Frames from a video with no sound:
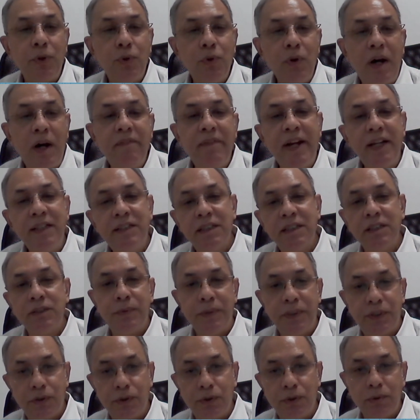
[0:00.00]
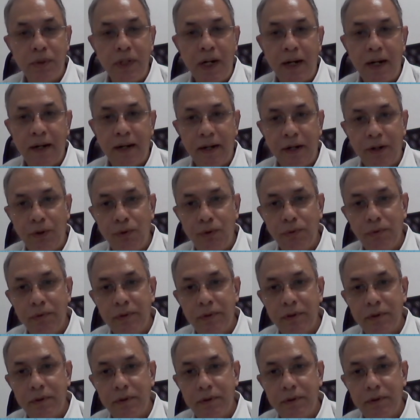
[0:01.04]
you have agents which do that, and you